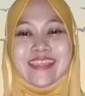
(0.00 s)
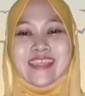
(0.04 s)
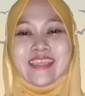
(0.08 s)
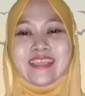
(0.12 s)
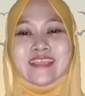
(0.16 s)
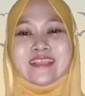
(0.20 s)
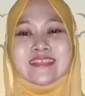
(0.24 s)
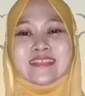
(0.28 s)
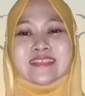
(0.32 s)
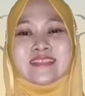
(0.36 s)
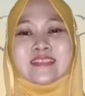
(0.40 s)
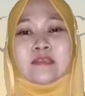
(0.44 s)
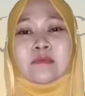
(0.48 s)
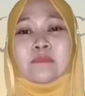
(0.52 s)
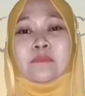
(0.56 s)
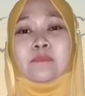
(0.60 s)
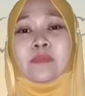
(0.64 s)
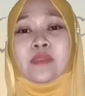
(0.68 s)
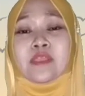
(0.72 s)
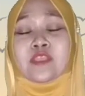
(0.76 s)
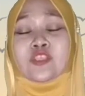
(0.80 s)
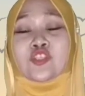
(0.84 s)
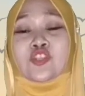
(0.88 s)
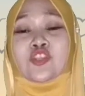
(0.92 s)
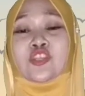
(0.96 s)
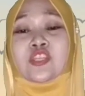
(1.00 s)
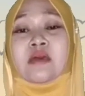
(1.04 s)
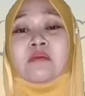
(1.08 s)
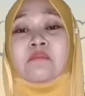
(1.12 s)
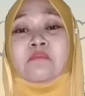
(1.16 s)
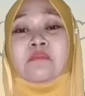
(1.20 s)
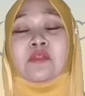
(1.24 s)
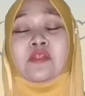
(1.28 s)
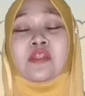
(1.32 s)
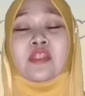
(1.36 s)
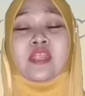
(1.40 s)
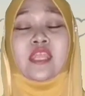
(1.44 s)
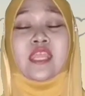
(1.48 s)
Is picture
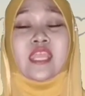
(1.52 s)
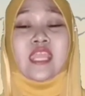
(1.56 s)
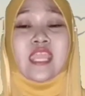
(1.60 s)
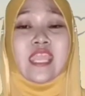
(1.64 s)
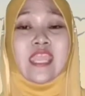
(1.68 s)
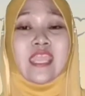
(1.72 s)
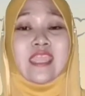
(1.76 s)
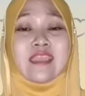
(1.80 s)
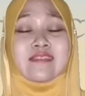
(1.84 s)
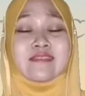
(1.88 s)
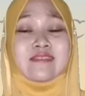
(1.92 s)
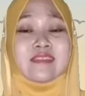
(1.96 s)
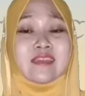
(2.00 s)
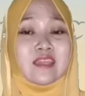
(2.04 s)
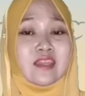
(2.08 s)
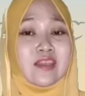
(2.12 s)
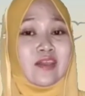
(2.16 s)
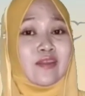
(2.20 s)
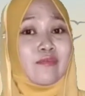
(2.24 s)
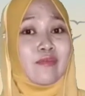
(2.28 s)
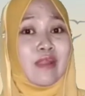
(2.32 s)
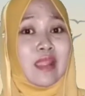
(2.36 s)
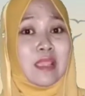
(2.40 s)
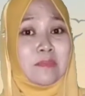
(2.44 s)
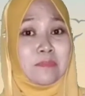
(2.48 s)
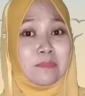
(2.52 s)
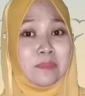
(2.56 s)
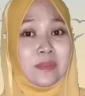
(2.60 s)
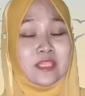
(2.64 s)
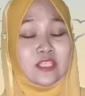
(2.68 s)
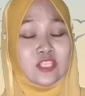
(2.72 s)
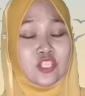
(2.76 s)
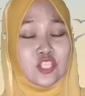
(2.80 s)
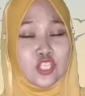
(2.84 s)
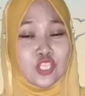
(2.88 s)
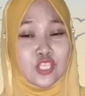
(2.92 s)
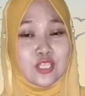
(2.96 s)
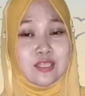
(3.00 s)
number 8 the correct
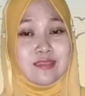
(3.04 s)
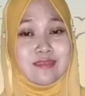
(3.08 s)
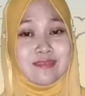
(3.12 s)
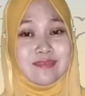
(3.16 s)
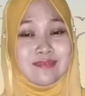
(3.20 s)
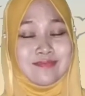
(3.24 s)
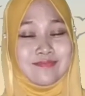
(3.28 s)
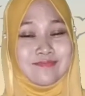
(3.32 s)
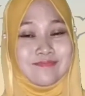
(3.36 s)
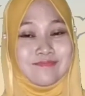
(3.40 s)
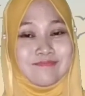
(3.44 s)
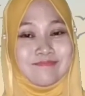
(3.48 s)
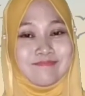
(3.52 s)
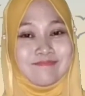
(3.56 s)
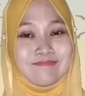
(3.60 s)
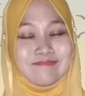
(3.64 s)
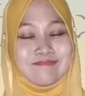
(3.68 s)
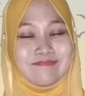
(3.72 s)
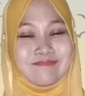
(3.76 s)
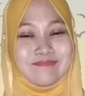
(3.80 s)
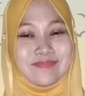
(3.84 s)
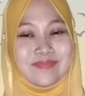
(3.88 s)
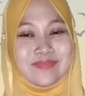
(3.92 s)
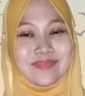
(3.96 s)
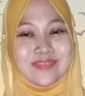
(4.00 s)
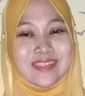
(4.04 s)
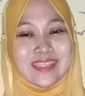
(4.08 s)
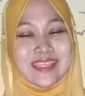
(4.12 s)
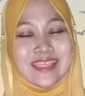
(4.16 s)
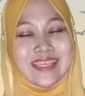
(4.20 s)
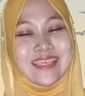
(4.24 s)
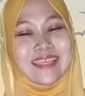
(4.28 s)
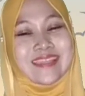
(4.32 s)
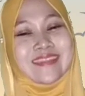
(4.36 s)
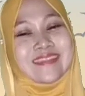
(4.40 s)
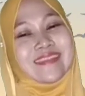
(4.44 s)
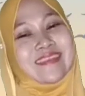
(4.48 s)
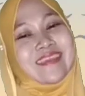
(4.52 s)
picture?
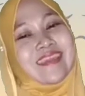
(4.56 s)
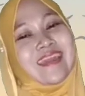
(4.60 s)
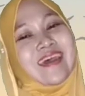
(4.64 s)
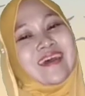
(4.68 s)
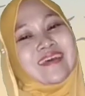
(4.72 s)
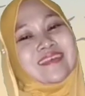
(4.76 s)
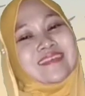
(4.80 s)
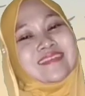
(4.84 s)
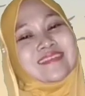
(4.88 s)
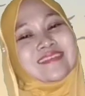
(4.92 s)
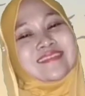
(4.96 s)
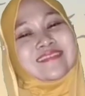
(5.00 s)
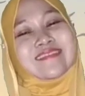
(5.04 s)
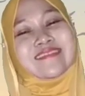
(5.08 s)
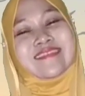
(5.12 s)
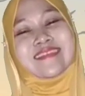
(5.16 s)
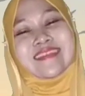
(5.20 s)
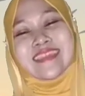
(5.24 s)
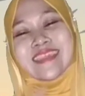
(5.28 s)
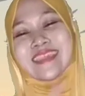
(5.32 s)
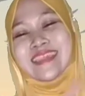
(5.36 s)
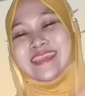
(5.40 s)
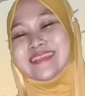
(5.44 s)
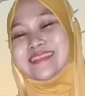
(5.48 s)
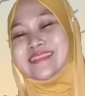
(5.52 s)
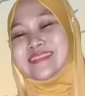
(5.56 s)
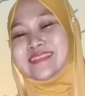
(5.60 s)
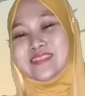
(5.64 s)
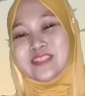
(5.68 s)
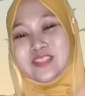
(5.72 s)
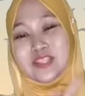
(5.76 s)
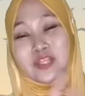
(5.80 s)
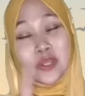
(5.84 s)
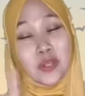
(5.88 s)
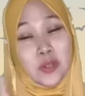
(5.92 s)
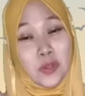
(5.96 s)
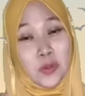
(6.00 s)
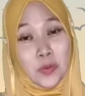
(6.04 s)
The answer is
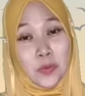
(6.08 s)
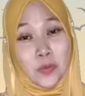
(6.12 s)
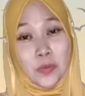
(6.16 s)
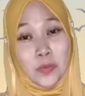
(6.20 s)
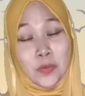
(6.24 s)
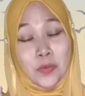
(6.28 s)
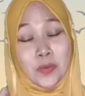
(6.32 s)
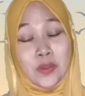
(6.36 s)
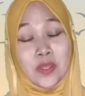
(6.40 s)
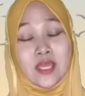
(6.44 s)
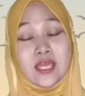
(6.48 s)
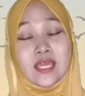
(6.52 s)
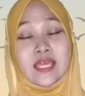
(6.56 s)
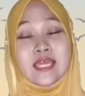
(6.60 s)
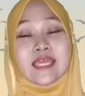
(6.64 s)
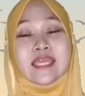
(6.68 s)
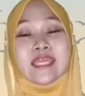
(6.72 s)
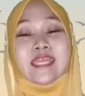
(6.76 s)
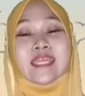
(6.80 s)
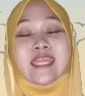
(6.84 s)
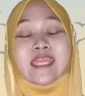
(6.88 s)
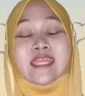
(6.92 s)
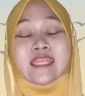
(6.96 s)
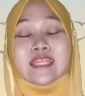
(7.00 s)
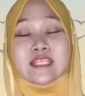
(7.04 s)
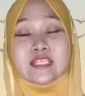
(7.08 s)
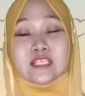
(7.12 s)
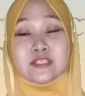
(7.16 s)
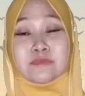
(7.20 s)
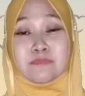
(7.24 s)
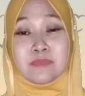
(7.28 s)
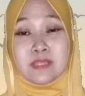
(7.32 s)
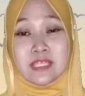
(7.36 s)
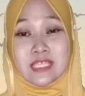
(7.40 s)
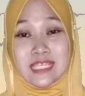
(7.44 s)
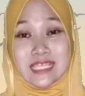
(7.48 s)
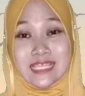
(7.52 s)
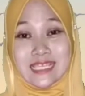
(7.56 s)
no. It is
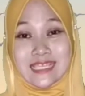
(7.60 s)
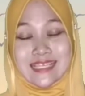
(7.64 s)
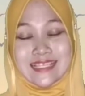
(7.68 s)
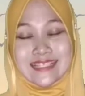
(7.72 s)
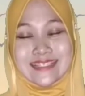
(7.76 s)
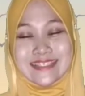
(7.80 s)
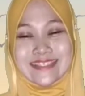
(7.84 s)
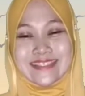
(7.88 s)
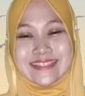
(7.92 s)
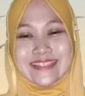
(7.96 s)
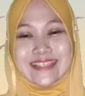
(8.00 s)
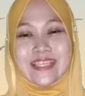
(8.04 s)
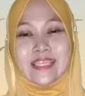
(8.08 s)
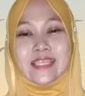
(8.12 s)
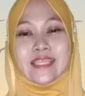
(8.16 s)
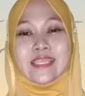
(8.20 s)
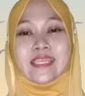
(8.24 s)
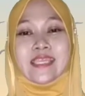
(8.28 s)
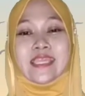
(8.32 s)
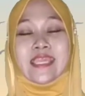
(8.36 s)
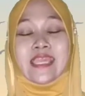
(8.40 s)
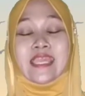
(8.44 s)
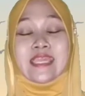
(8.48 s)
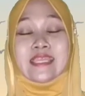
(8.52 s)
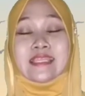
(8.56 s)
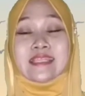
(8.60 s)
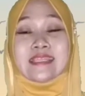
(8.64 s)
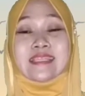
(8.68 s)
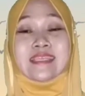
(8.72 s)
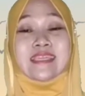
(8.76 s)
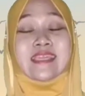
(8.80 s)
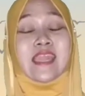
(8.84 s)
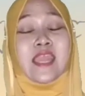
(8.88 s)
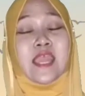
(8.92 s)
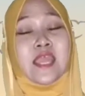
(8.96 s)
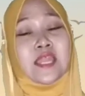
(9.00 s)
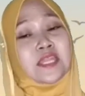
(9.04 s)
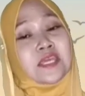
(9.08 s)
because
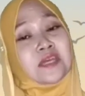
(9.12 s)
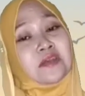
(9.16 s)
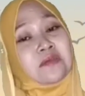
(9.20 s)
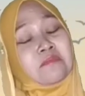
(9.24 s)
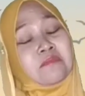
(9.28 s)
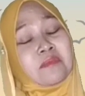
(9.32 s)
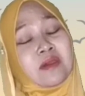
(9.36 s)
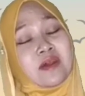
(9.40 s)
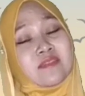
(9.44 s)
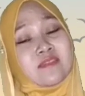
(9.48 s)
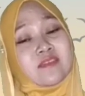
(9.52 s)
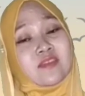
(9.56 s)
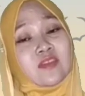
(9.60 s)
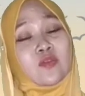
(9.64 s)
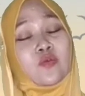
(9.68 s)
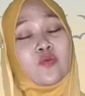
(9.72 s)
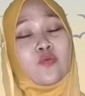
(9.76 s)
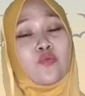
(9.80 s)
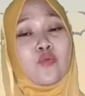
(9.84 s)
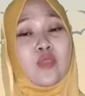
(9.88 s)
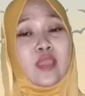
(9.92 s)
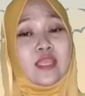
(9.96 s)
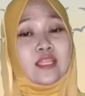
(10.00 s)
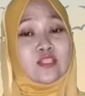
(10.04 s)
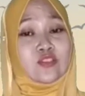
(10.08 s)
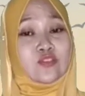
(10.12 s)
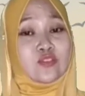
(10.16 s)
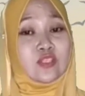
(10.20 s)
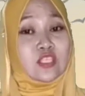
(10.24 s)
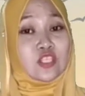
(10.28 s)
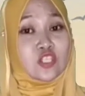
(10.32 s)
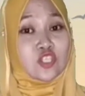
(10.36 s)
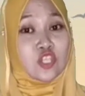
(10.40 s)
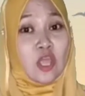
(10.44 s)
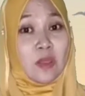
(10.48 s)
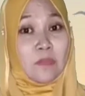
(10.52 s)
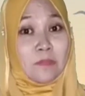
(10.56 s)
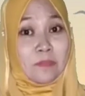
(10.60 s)
Katie and her mother went to
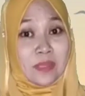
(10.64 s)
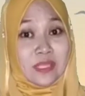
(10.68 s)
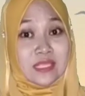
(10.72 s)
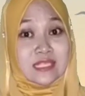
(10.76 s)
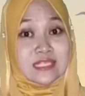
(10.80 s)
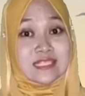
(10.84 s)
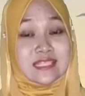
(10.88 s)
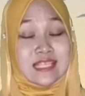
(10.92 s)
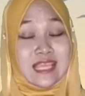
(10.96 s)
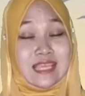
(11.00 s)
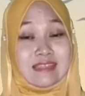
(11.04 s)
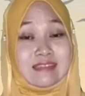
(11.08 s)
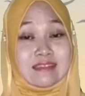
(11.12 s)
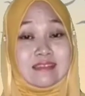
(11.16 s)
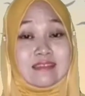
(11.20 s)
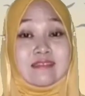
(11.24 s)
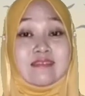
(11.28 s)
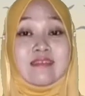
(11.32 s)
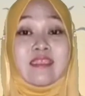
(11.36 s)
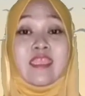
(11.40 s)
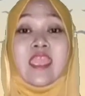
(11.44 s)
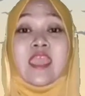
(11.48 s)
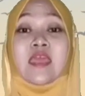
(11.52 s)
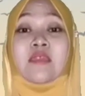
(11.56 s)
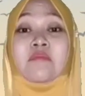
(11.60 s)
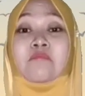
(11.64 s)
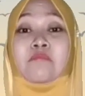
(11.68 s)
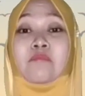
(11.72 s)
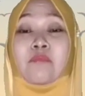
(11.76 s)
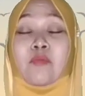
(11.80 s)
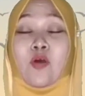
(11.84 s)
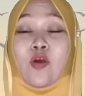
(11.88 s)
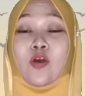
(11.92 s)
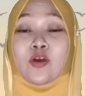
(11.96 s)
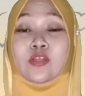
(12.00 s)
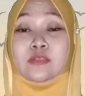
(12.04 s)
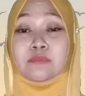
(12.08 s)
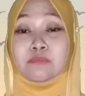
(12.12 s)
the shopping center and
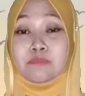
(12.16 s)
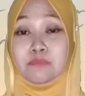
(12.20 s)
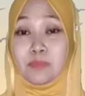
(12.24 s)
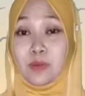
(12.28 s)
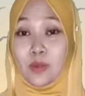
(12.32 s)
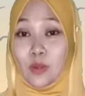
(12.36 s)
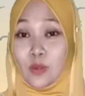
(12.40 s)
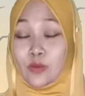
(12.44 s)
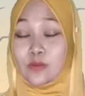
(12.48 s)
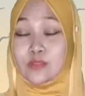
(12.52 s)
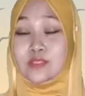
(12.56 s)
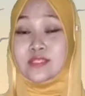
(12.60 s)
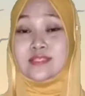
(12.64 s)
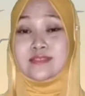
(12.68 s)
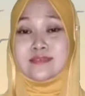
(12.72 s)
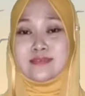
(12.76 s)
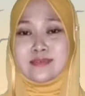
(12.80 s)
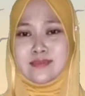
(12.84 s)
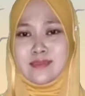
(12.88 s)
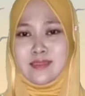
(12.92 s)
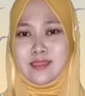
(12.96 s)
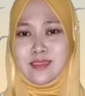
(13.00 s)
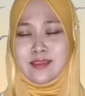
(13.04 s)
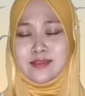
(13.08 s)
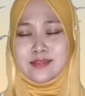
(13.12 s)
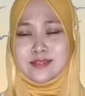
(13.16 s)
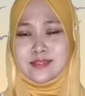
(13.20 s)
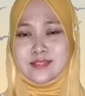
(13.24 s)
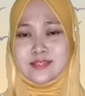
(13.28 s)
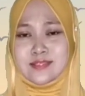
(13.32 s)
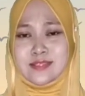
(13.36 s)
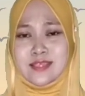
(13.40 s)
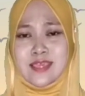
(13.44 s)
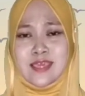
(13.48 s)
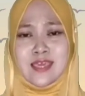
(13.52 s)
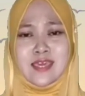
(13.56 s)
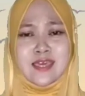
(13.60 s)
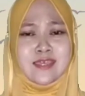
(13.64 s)
bought
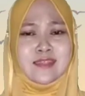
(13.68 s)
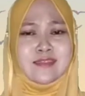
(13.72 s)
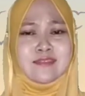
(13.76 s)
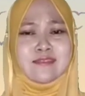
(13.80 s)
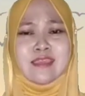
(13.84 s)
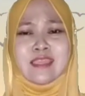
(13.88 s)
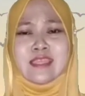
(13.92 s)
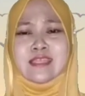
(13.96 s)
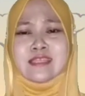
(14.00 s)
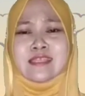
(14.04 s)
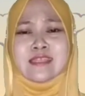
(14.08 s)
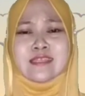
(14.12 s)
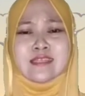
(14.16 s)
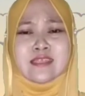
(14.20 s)
postcards. They